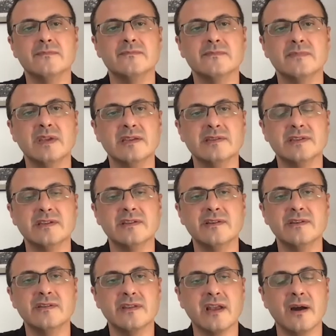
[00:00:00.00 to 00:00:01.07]

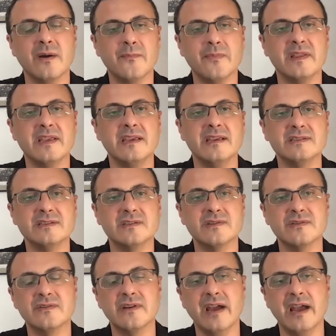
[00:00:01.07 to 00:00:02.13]
institute companies
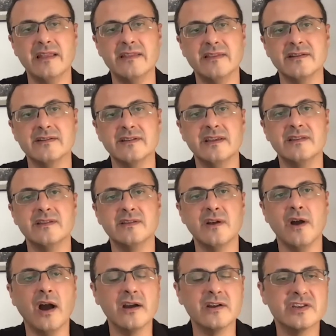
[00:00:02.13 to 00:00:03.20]
who entered into the
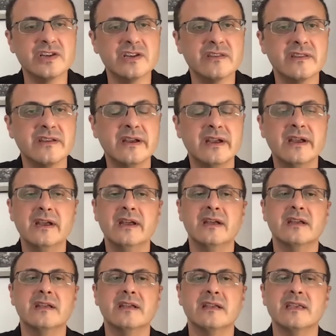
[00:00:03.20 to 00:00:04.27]
auction.
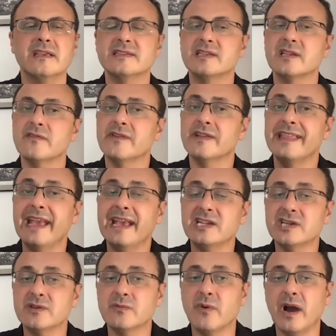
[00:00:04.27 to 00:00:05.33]
Instead of a
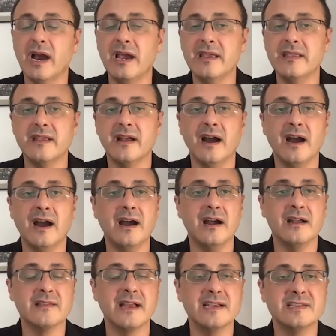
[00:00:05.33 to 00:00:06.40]
nationwide
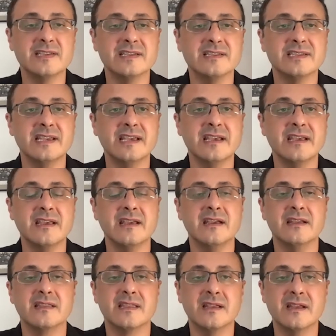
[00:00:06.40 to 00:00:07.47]
licensing,
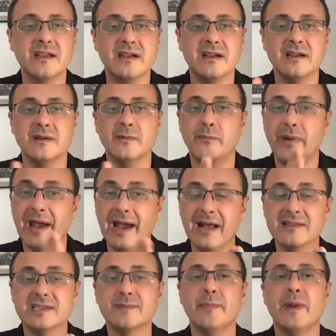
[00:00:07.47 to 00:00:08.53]
the PAL
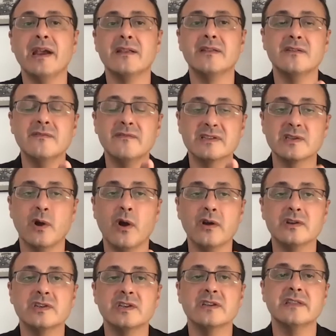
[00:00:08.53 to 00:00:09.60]
spectrum was
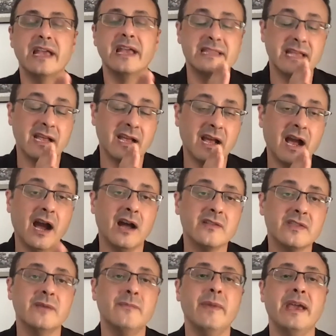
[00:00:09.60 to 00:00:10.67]
auctioned at a
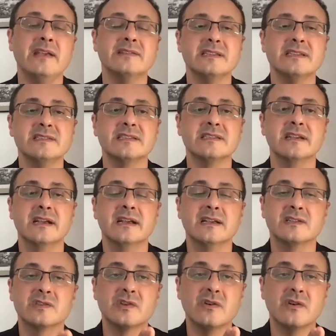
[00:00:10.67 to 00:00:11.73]
county basis.
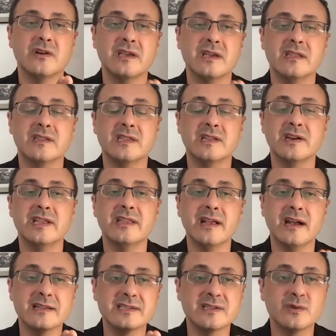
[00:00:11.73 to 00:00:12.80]
So in
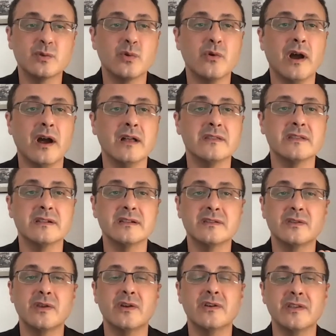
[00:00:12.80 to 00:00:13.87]

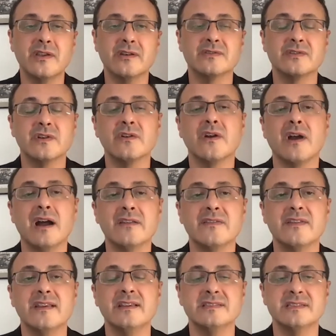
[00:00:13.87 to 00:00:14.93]
3,230 or so
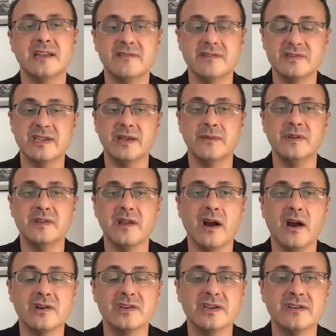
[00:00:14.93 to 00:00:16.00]
counties, there were separate
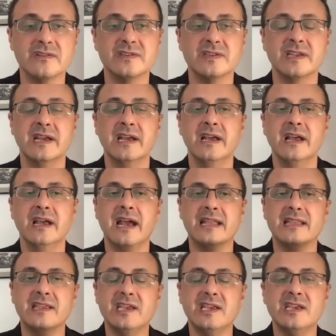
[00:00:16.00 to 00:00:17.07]
auctions,
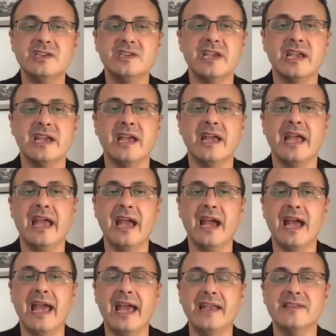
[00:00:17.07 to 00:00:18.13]
and each
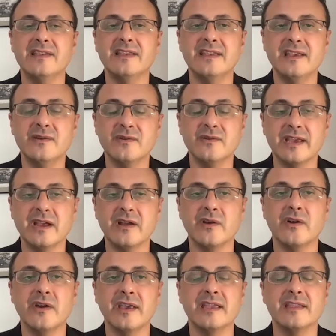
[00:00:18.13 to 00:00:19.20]
entity
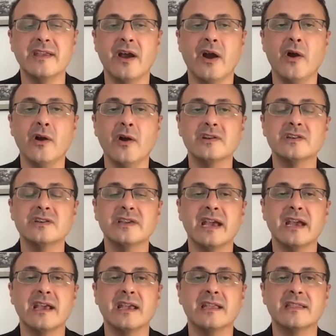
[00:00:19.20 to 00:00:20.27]
going into auction can
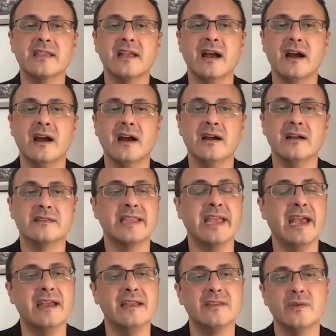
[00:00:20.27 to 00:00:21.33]
get
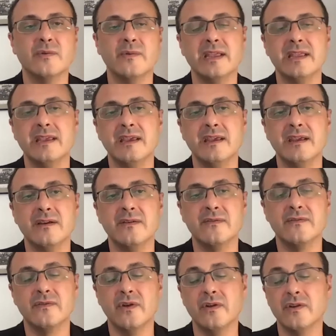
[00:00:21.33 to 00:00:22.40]
10, 20,
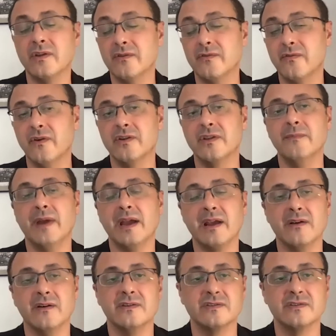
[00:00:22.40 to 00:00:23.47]
30, or 40
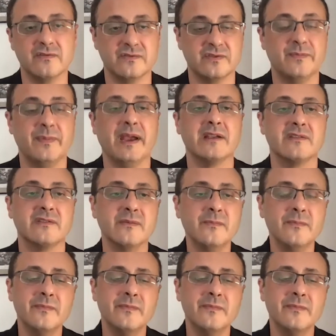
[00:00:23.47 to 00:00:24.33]
megahertz of spectrum.